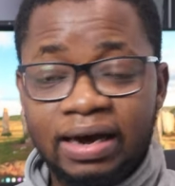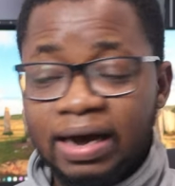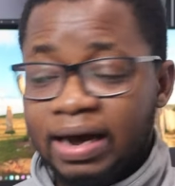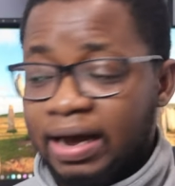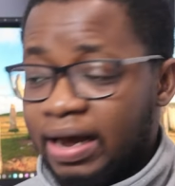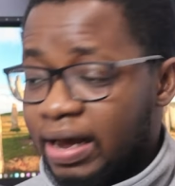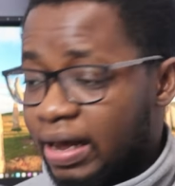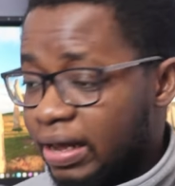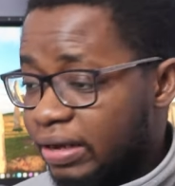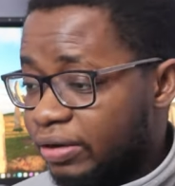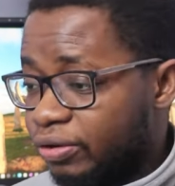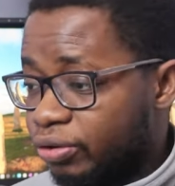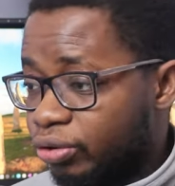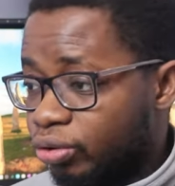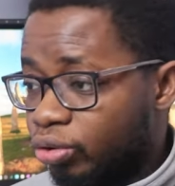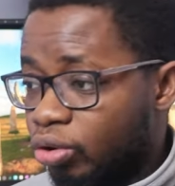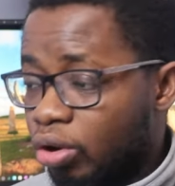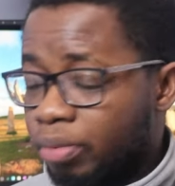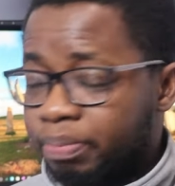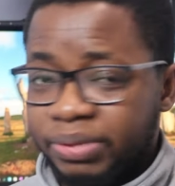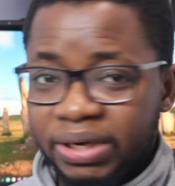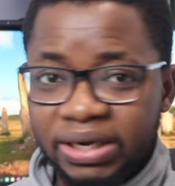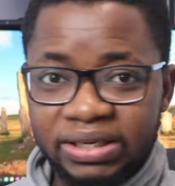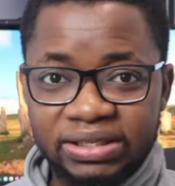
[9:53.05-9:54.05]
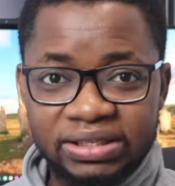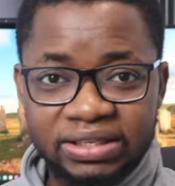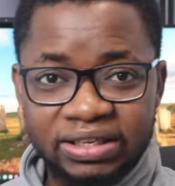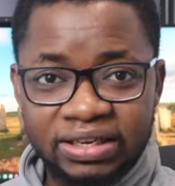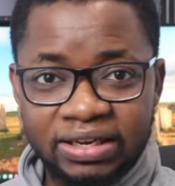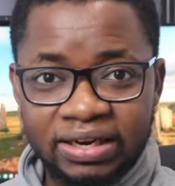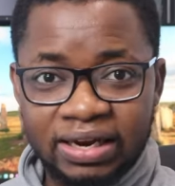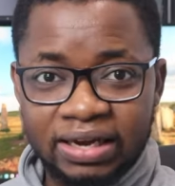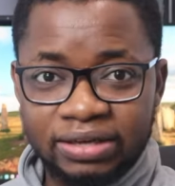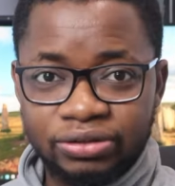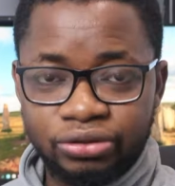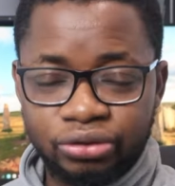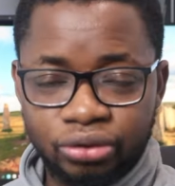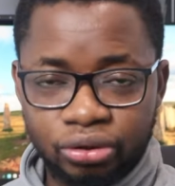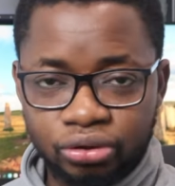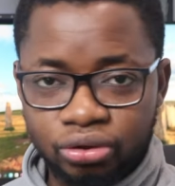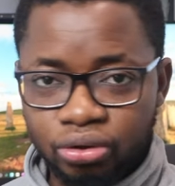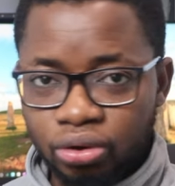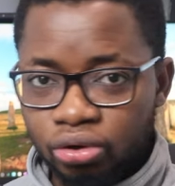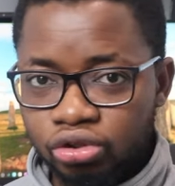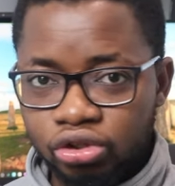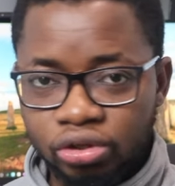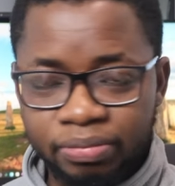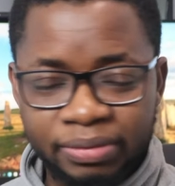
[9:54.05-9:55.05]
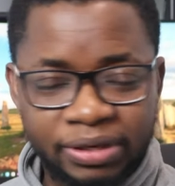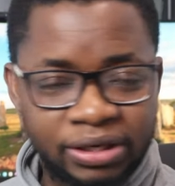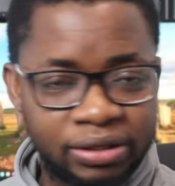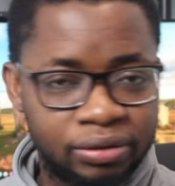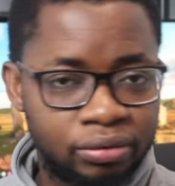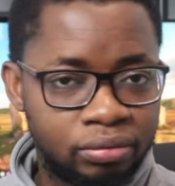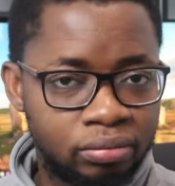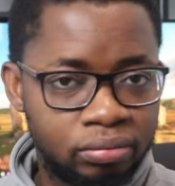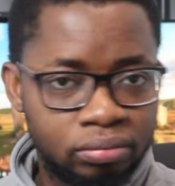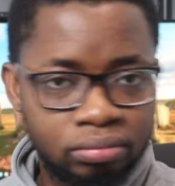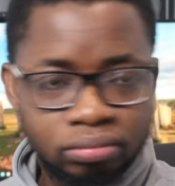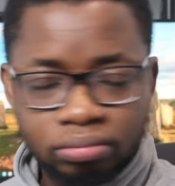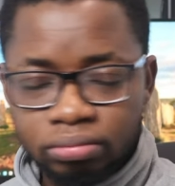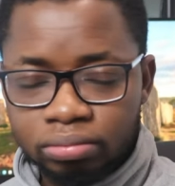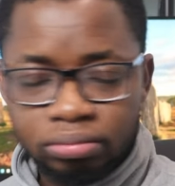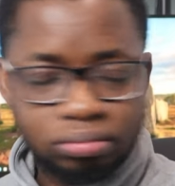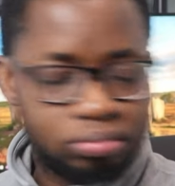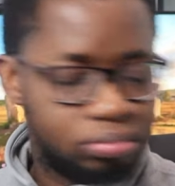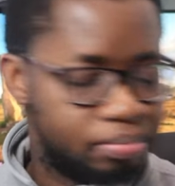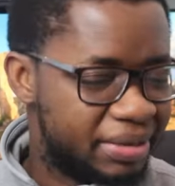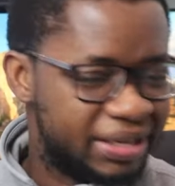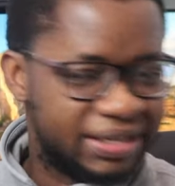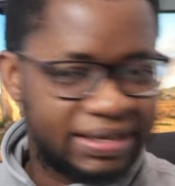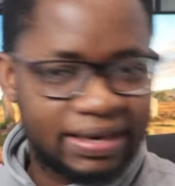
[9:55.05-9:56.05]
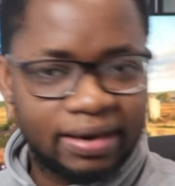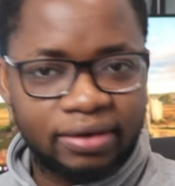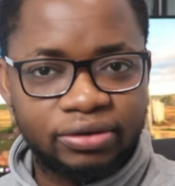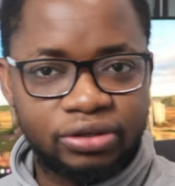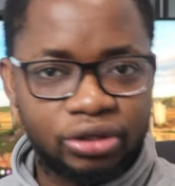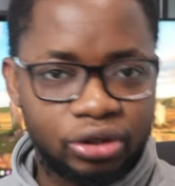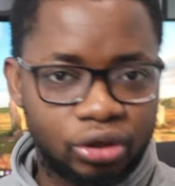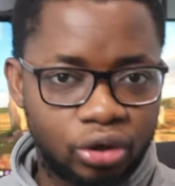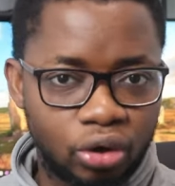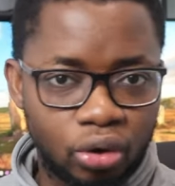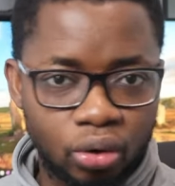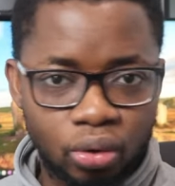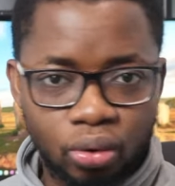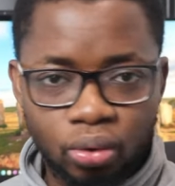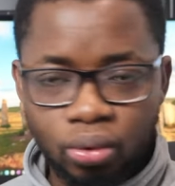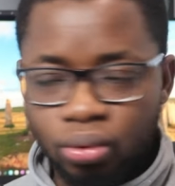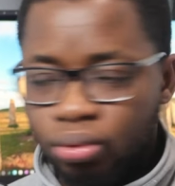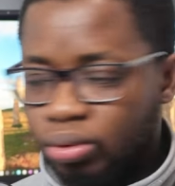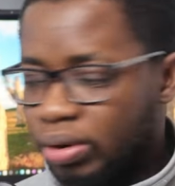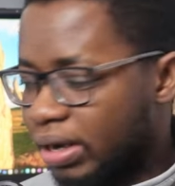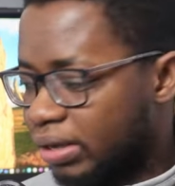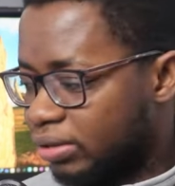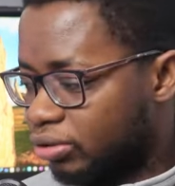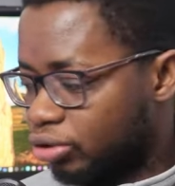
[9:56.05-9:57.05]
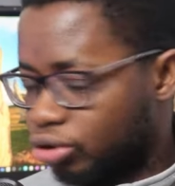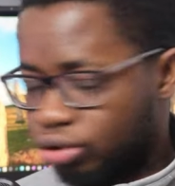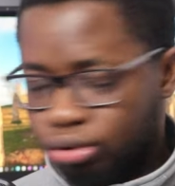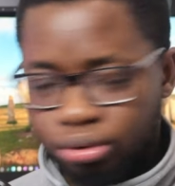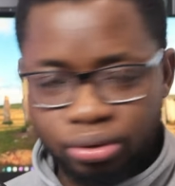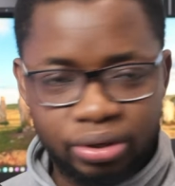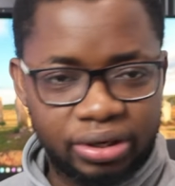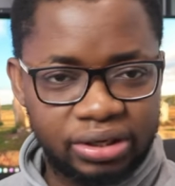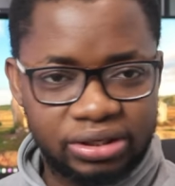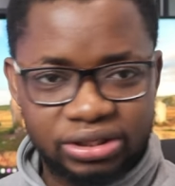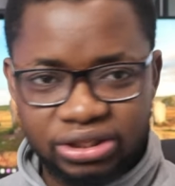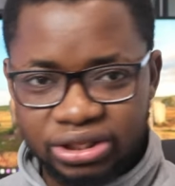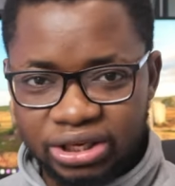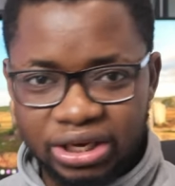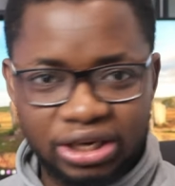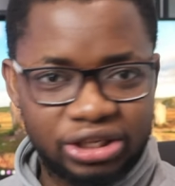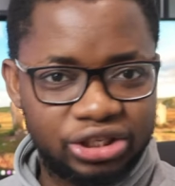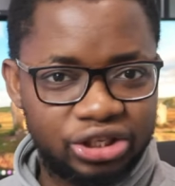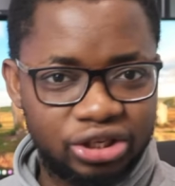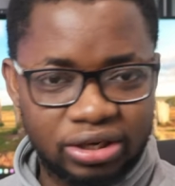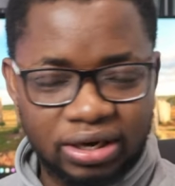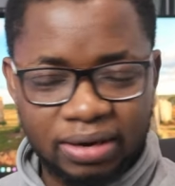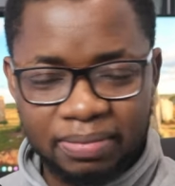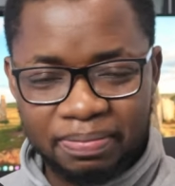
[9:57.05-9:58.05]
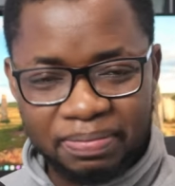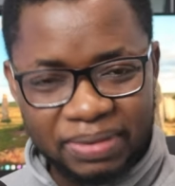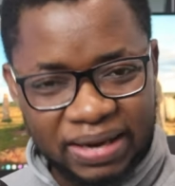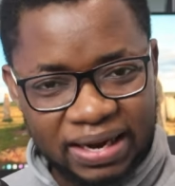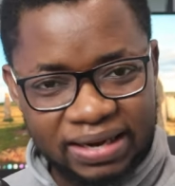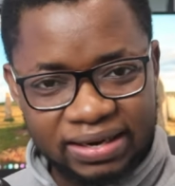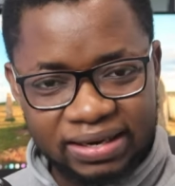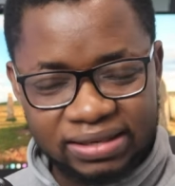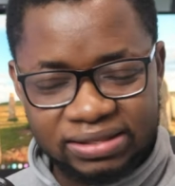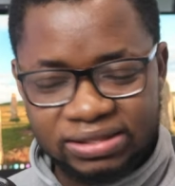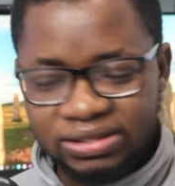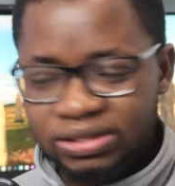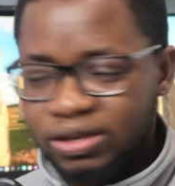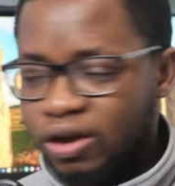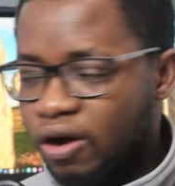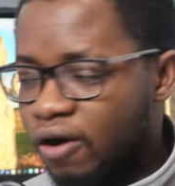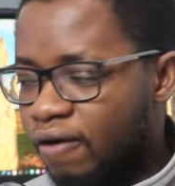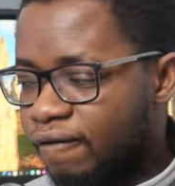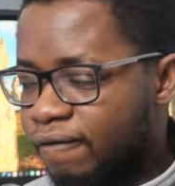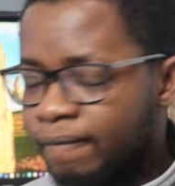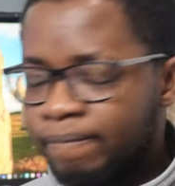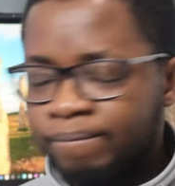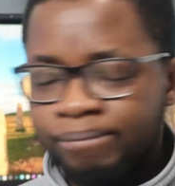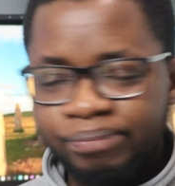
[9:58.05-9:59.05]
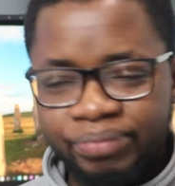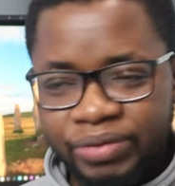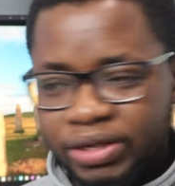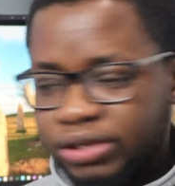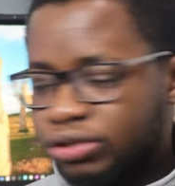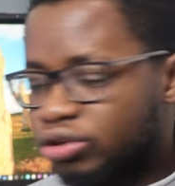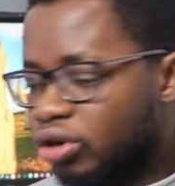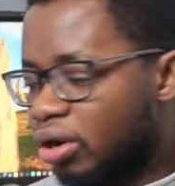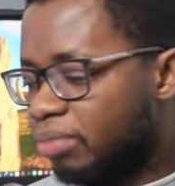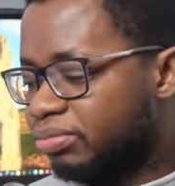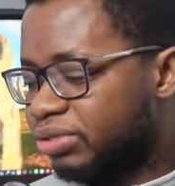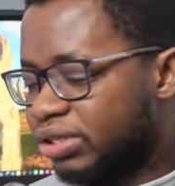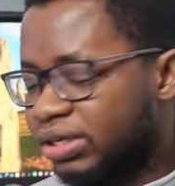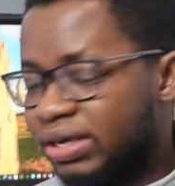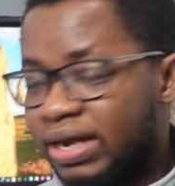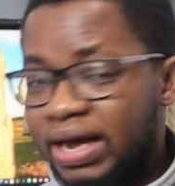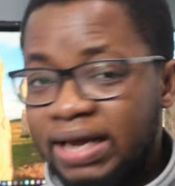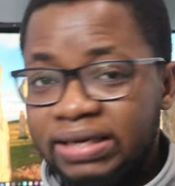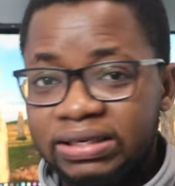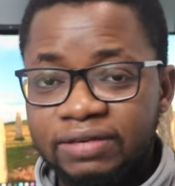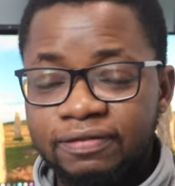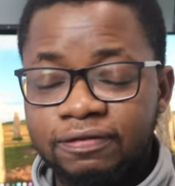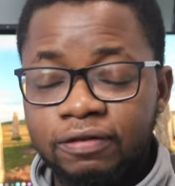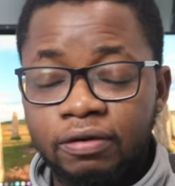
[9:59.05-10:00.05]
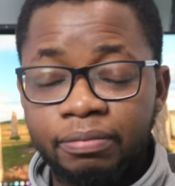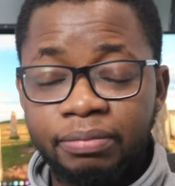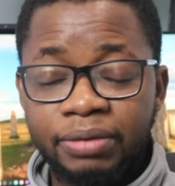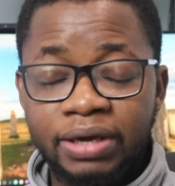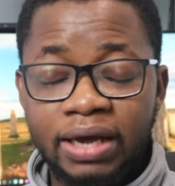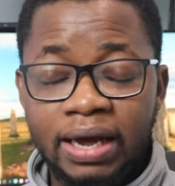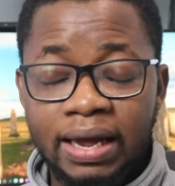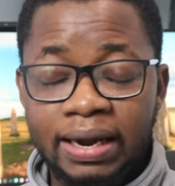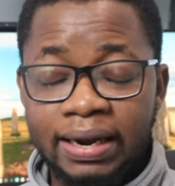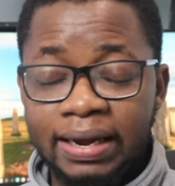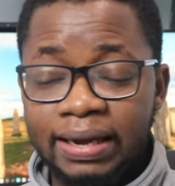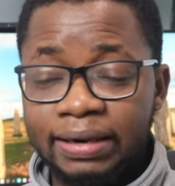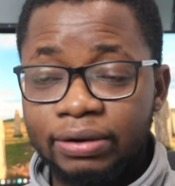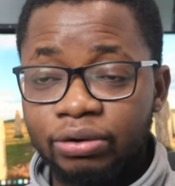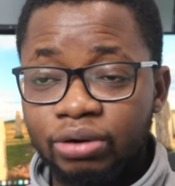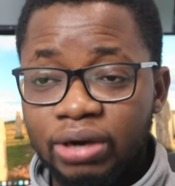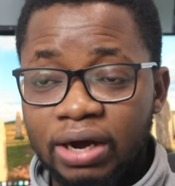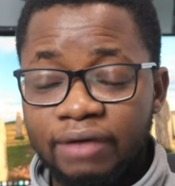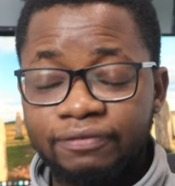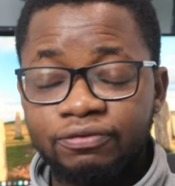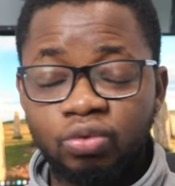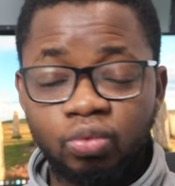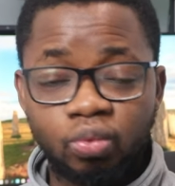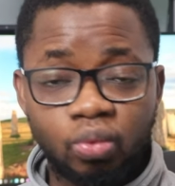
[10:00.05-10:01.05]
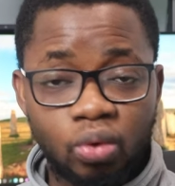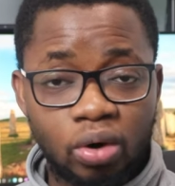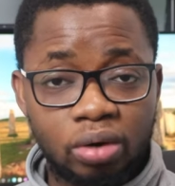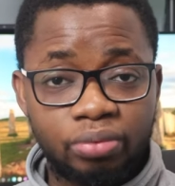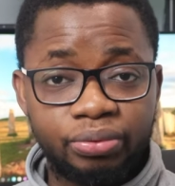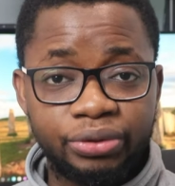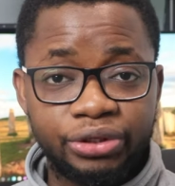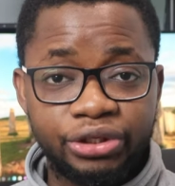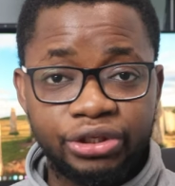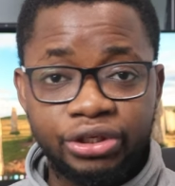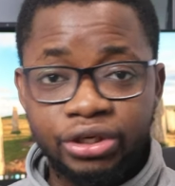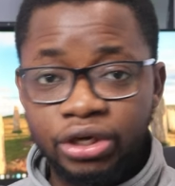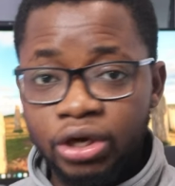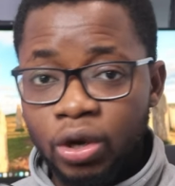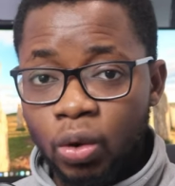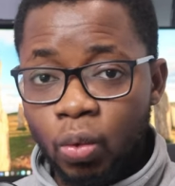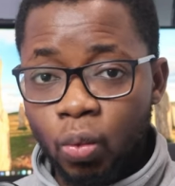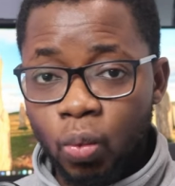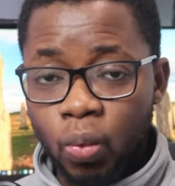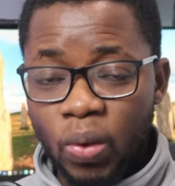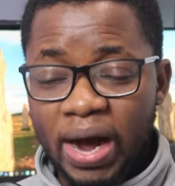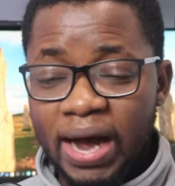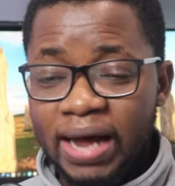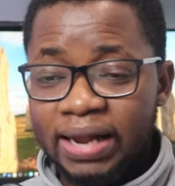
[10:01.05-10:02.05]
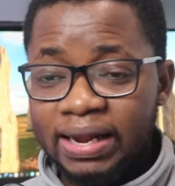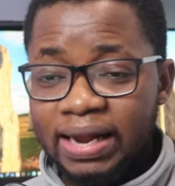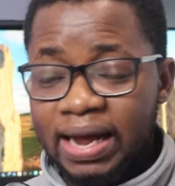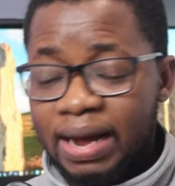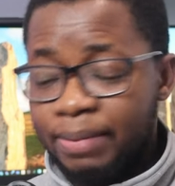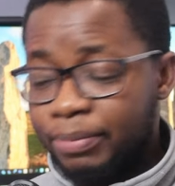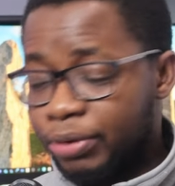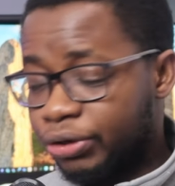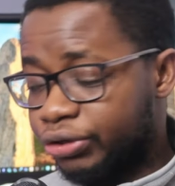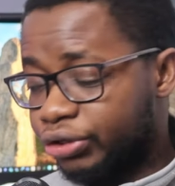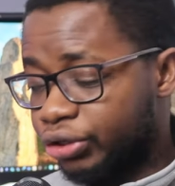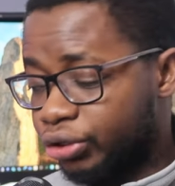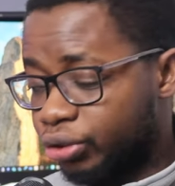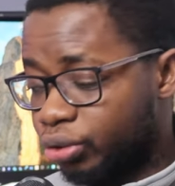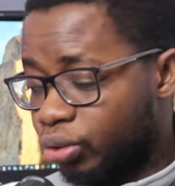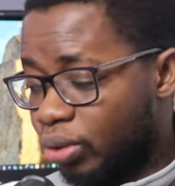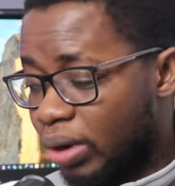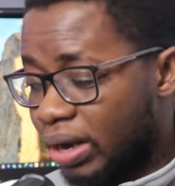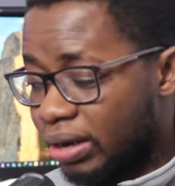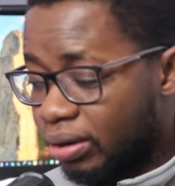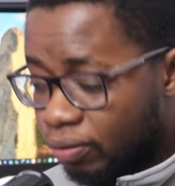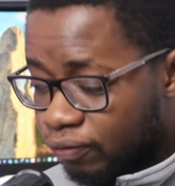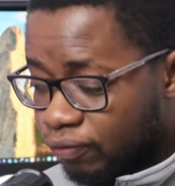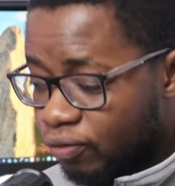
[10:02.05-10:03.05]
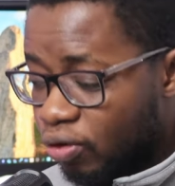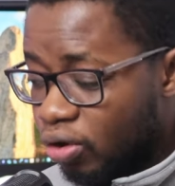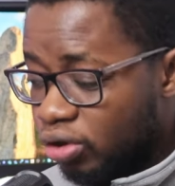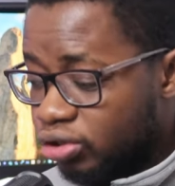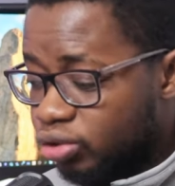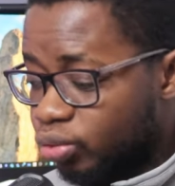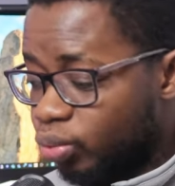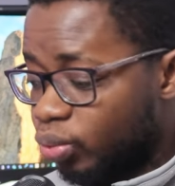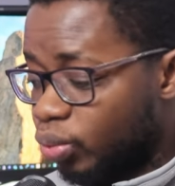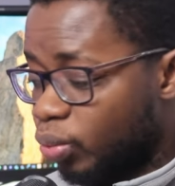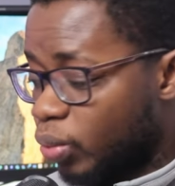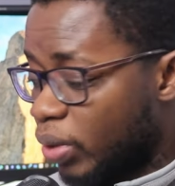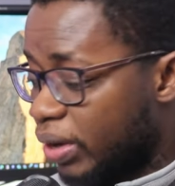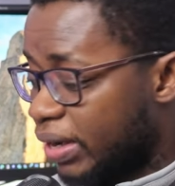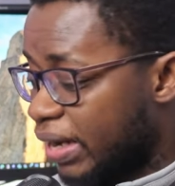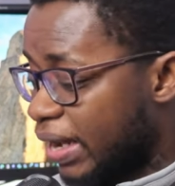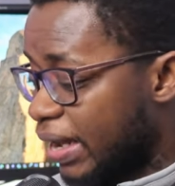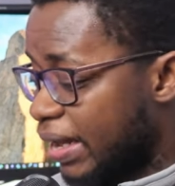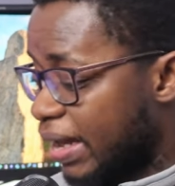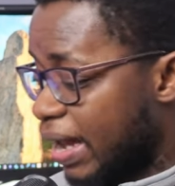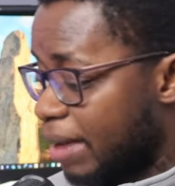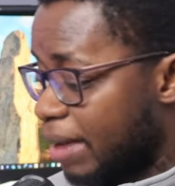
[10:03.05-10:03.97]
and you know, updating and just consuming media on the go and drawing, sketching and planning stuff, this comes in handy for me and I don't have to worry while I'm on the go. And of course, whether